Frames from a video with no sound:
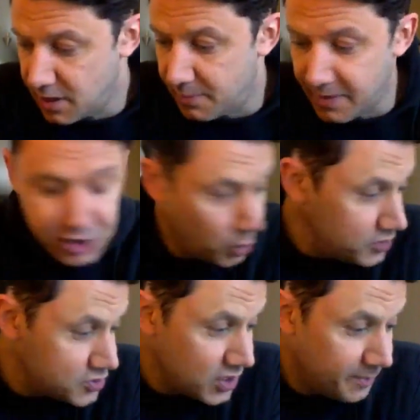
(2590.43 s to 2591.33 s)
my
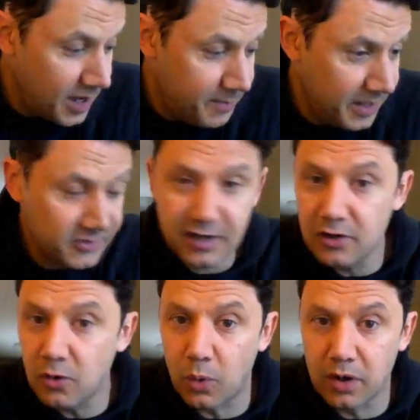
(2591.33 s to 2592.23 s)
choices I picked
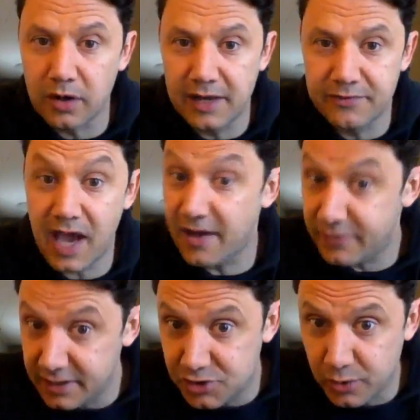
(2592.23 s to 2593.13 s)
here, or if you have
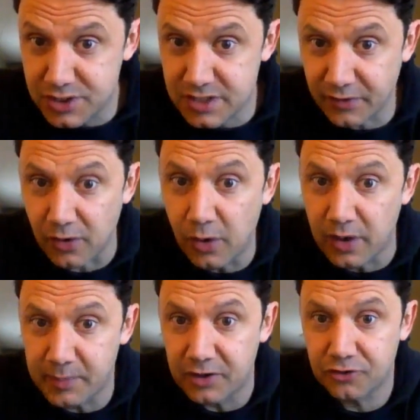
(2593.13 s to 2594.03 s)
any choices of your
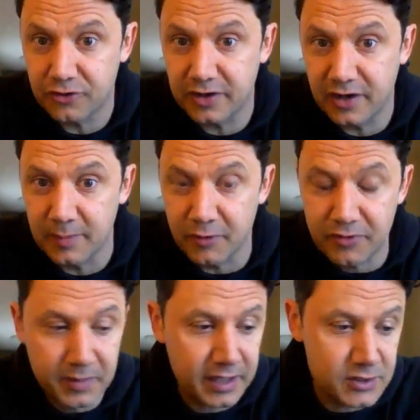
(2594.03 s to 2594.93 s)
own, I'd be interested in hearing about
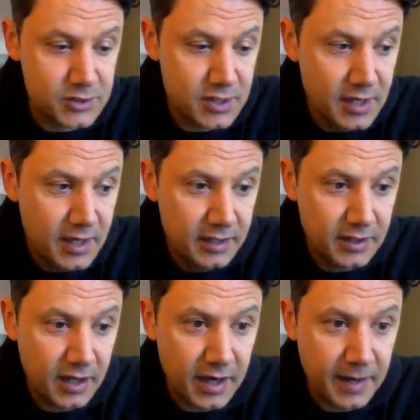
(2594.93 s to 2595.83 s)
them, because
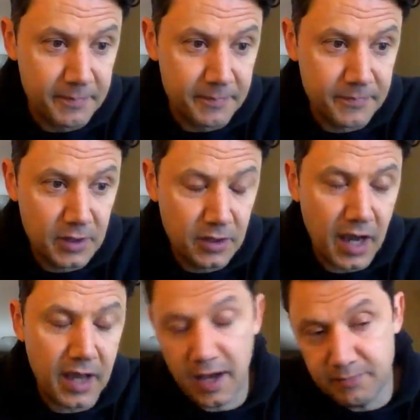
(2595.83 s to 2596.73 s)
you know,
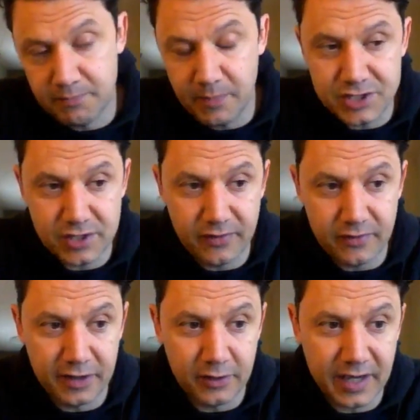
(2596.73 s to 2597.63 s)
I mentioned in the
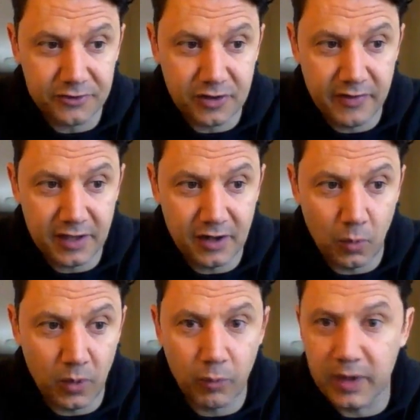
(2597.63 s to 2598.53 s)
video yesterday that, you know,
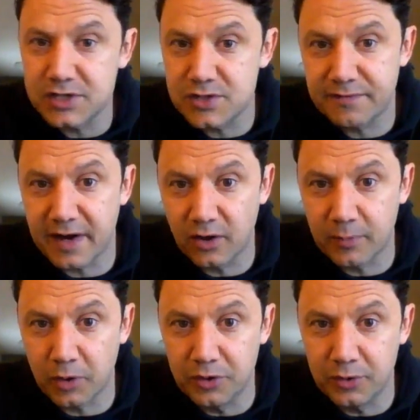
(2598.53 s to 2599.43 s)
one of the ways you find out
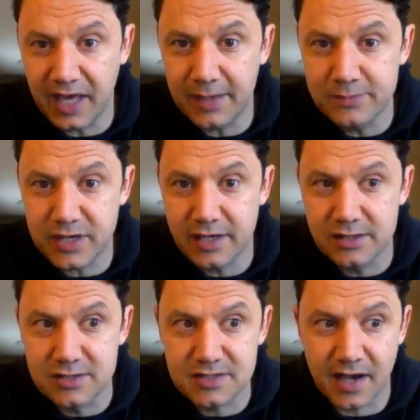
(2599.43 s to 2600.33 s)
about new games
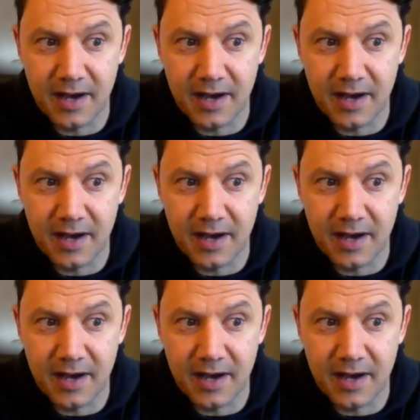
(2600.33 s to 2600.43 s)
is